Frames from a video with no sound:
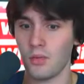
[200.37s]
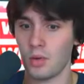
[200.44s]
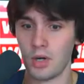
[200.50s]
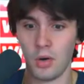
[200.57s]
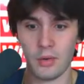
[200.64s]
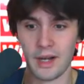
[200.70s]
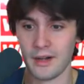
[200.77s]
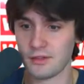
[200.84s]
We're
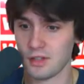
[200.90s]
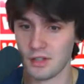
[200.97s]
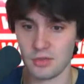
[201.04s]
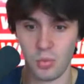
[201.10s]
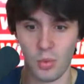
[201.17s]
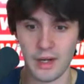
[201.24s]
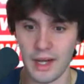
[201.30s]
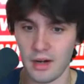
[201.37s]
going after this
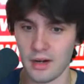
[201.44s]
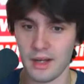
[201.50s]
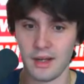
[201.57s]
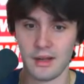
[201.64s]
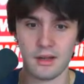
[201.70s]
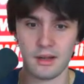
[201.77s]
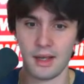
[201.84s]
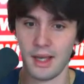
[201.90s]
one
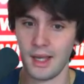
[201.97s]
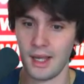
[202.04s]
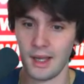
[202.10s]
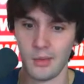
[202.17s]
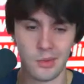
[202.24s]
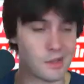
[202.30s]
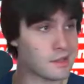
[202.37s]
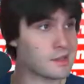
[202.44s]
area
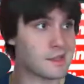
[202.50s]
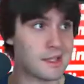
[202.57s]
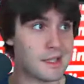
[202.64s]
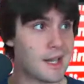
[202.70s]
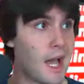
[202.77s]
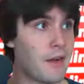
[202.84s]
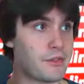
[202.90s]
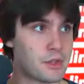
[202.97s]
and we're just
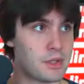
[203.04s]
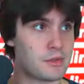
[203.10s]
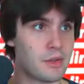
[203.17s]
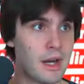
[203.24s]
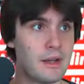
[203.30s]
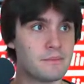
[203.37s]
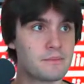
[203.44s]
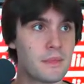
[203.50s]
getting after it,
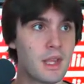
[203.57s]
right?